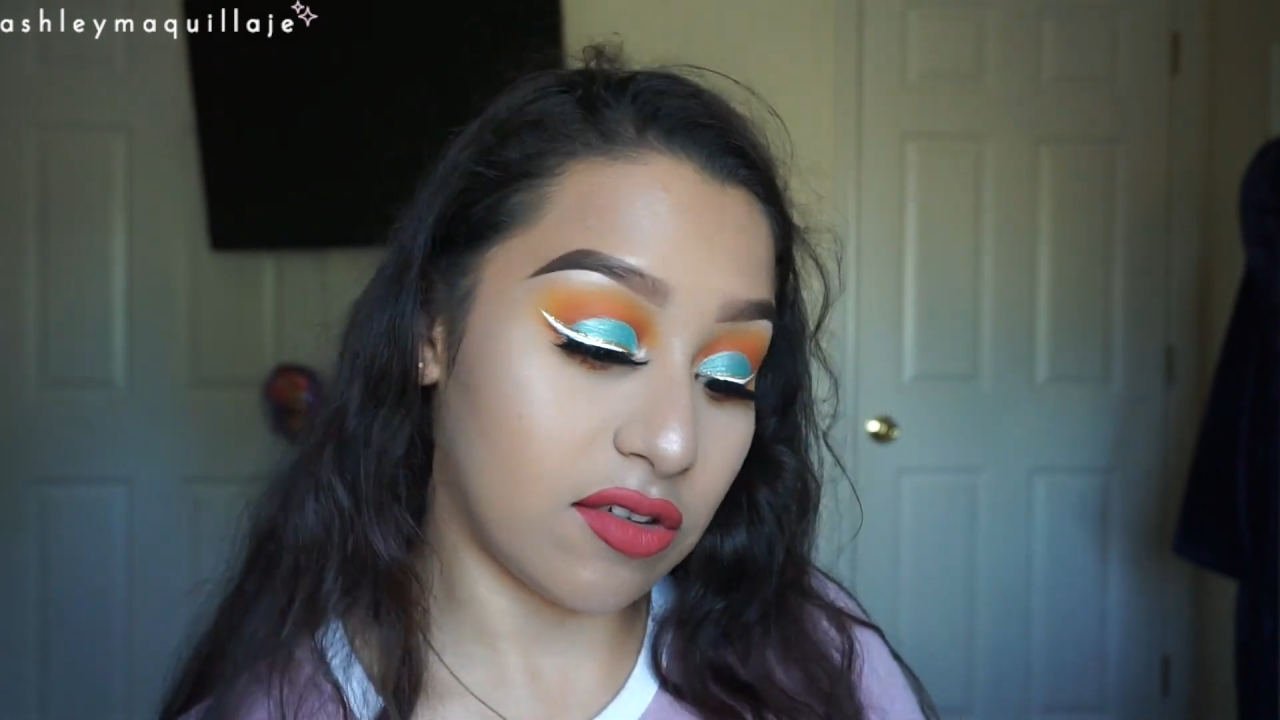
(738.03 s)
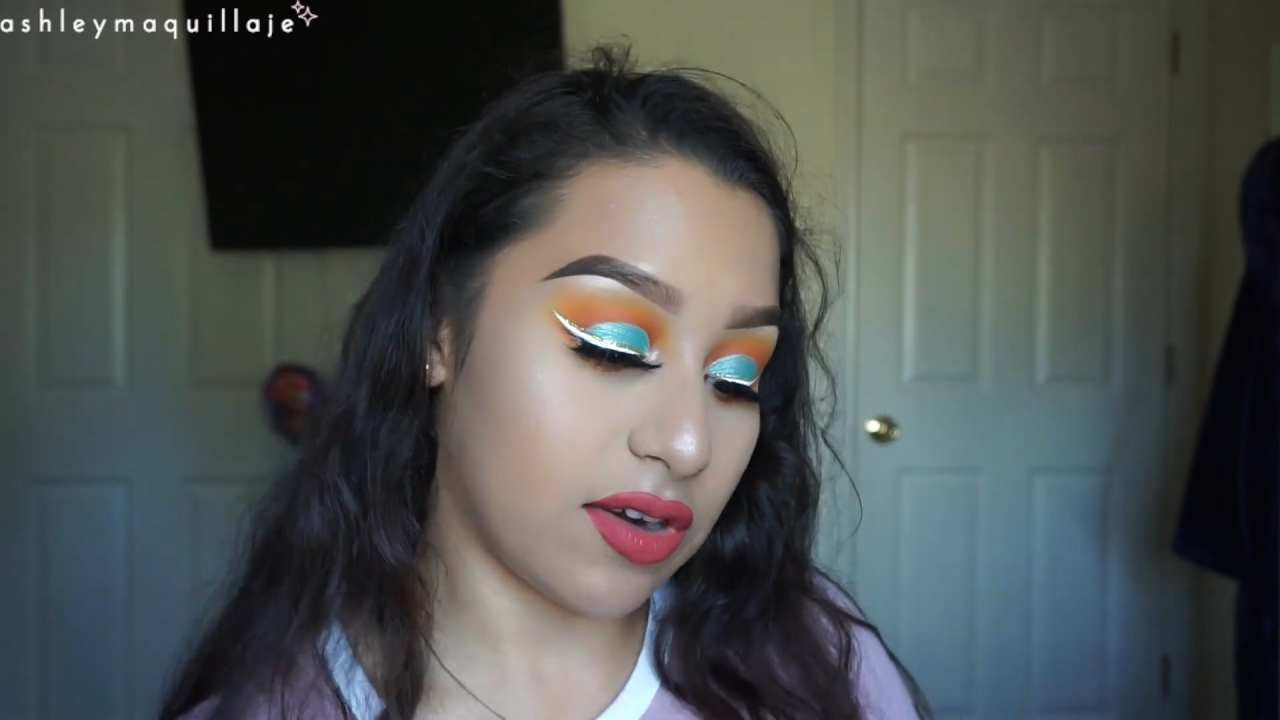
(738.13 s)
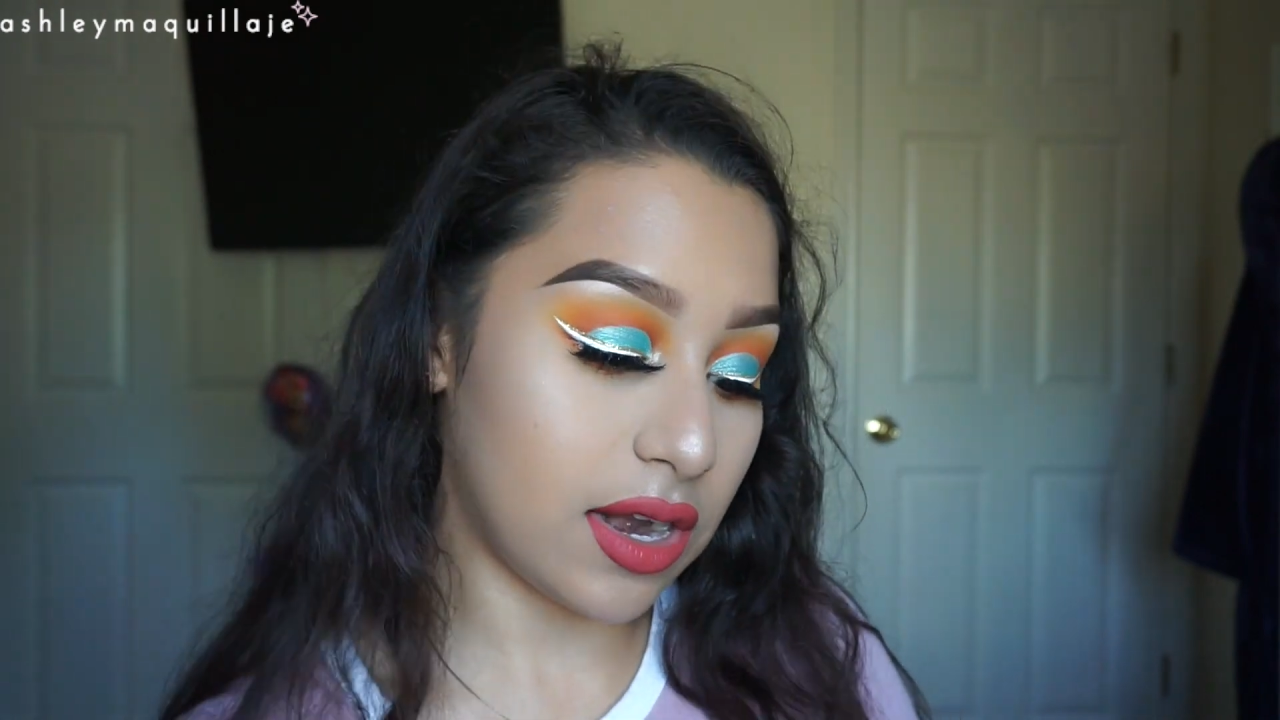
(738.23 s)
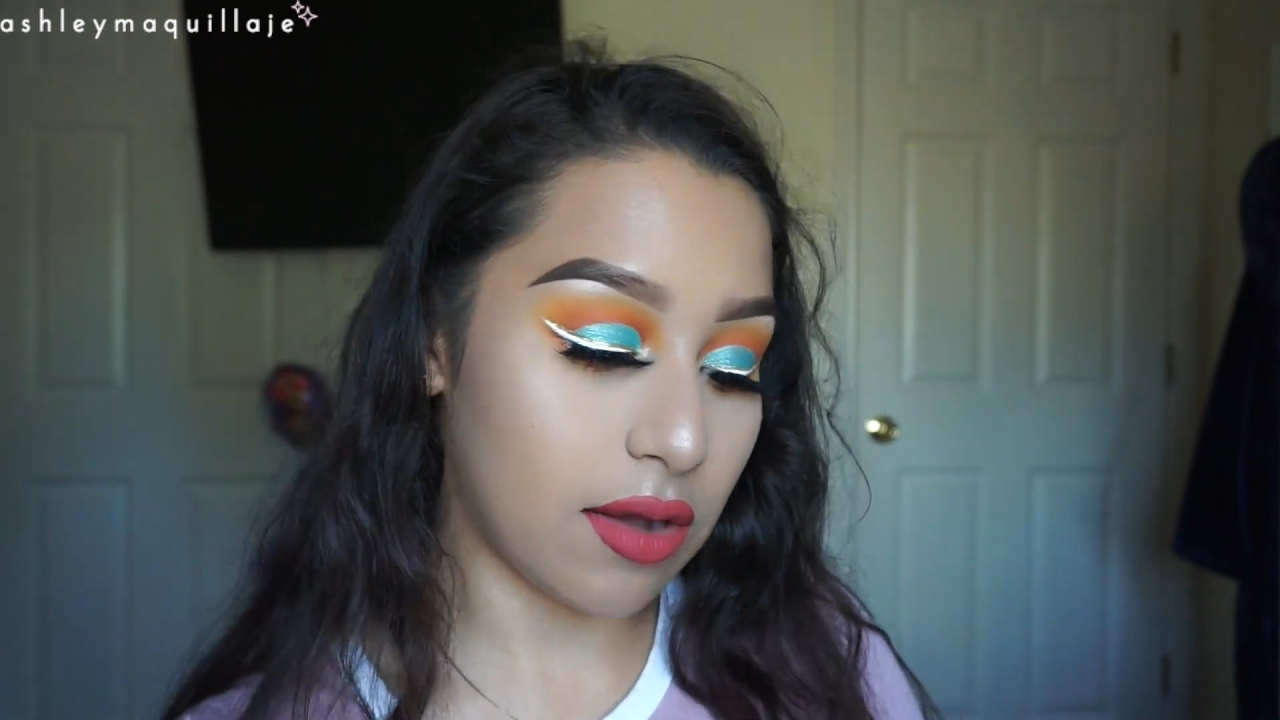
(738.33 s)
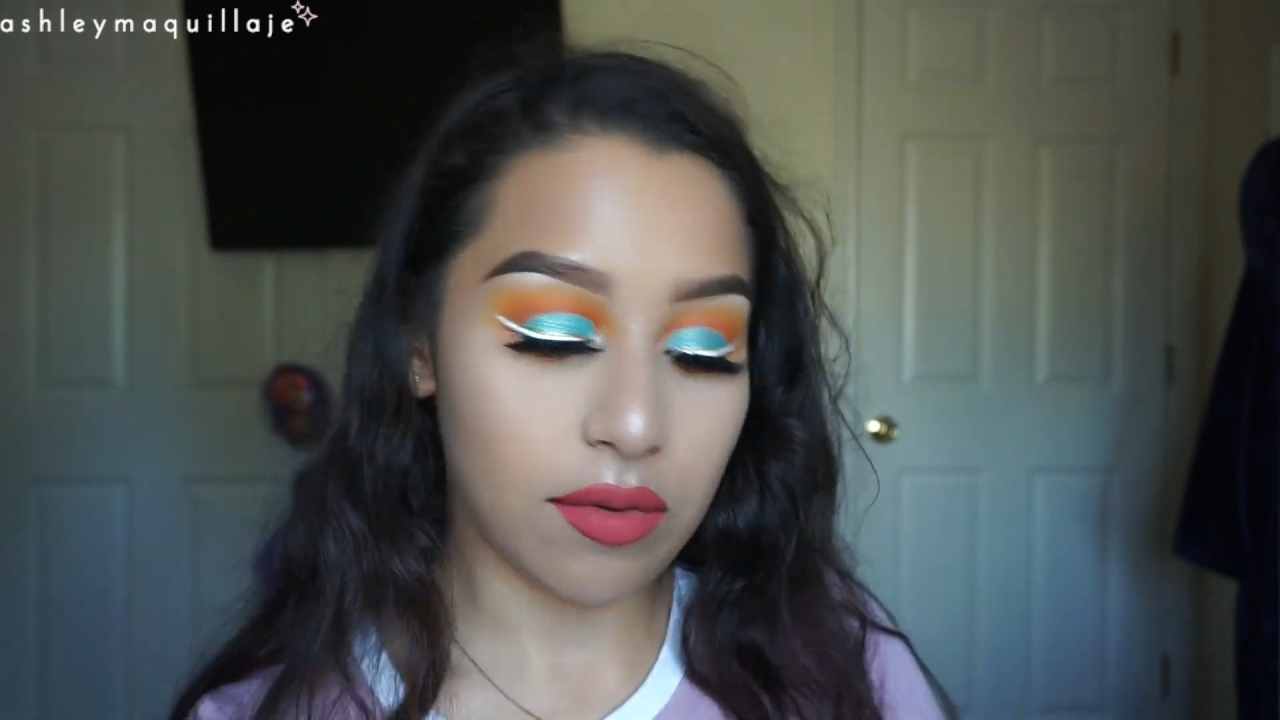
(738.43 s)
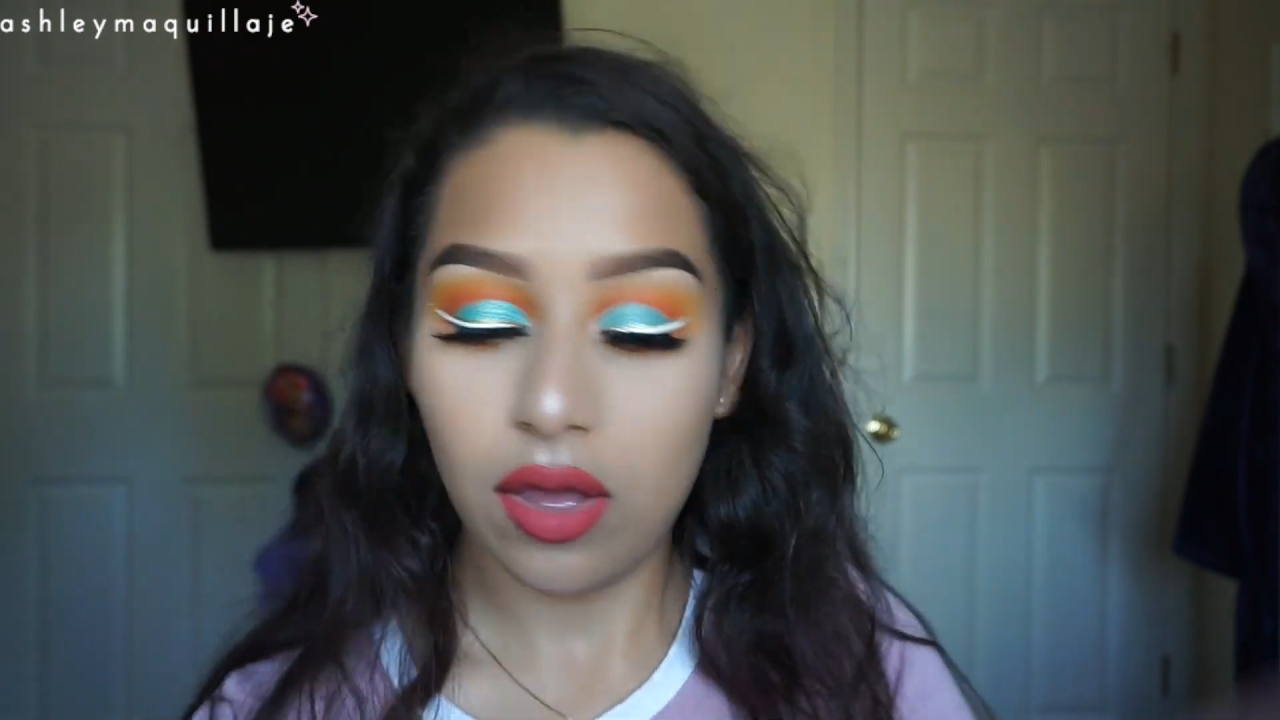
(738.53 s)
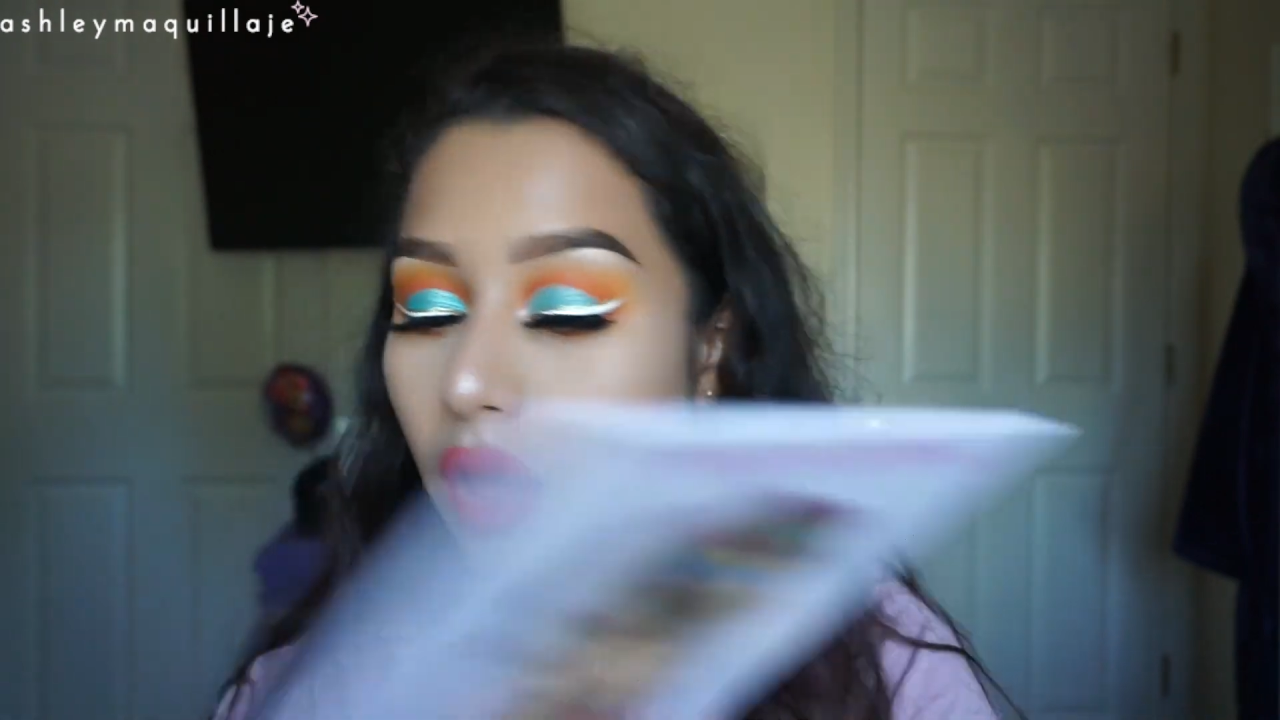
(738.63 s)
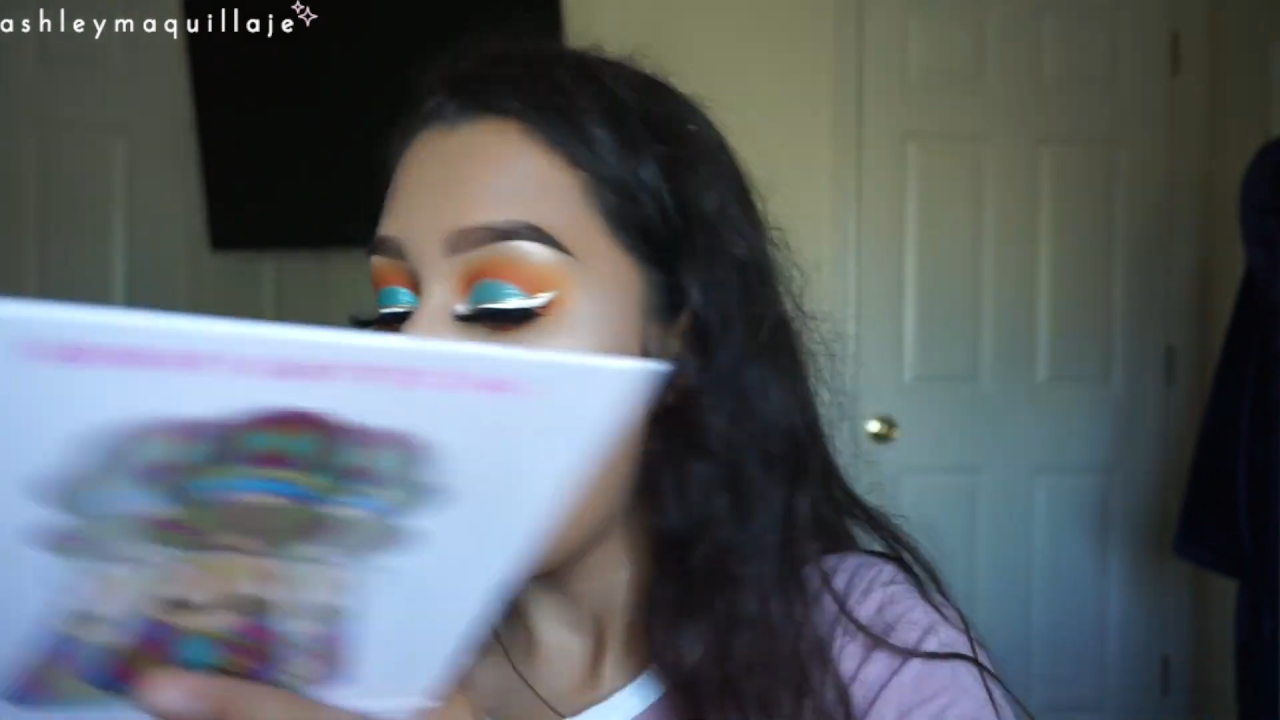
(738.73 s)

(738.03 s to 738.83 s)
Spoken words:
till right now.